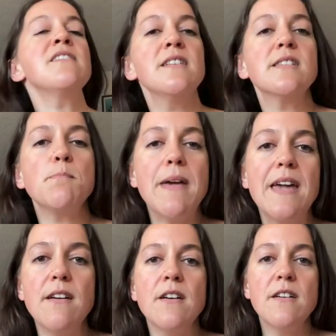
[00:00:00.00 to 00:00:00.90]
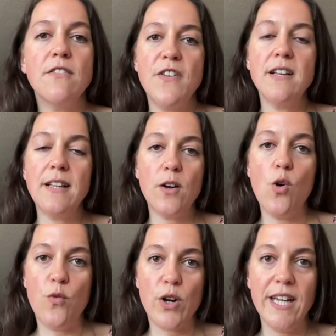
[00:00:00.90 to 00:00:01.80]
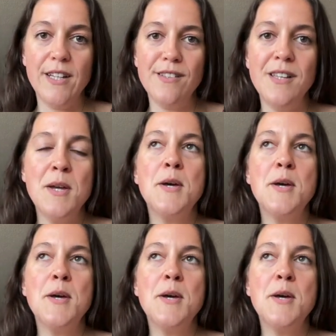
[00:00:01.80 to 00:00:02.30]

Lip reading: This may feel like overkill,